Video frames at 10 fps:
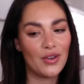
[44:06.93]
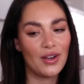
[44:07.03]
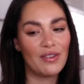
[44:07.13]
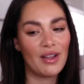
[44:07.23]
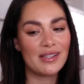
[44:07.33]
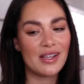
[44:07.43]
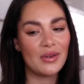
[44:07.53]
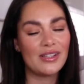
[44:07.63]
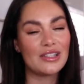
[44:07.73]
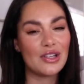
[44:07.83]
I feel like there's
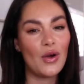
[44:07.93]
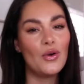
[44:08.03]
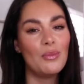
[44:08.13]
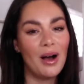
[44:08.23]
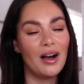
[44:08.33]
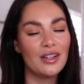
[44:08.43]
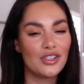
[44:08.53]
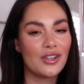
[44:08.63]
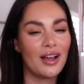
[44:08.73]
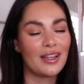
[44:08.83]
only so much
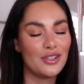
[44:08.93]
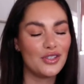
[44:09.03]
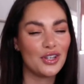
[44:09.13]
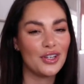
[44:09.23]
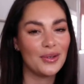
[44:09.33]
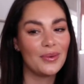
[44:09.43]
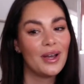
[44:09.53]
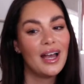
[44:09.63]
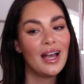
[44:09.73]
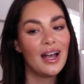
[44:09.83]
that I can do
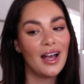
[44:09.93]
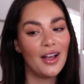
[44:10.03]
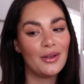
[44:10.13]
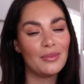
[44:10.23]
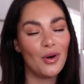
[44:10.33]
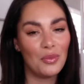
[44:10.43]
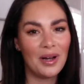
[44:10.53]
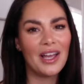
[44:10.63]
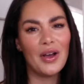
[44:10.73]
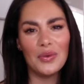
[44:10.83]
on
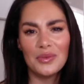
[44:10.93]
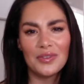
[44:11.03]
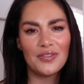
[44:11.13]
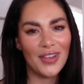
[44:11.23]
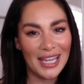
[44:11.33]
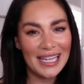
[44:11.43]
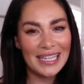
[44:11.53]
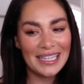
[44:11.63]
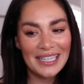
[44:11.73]
my own feet.